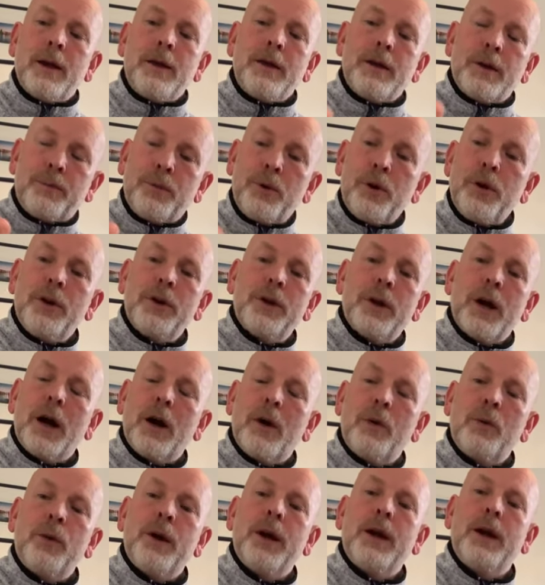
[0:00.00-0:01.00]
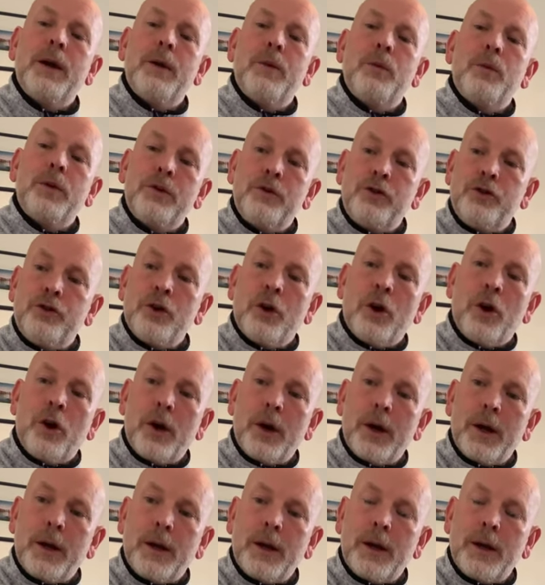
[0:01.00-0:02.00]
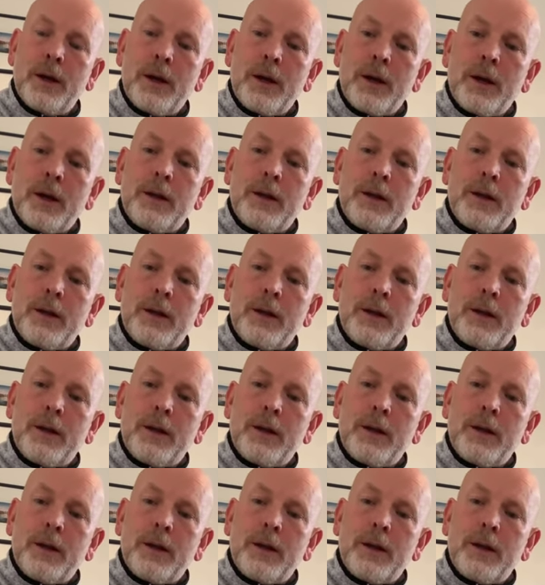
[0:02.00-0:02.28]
you're putting that away with joy